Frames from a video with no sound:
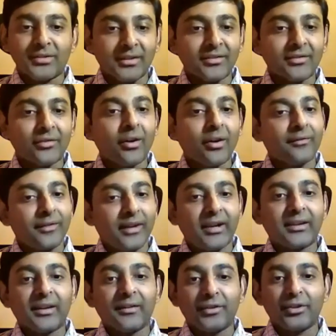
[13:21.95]
and there's a lot of
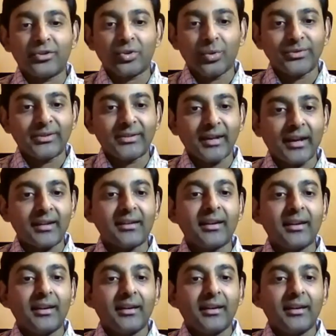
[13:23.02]
data which shows that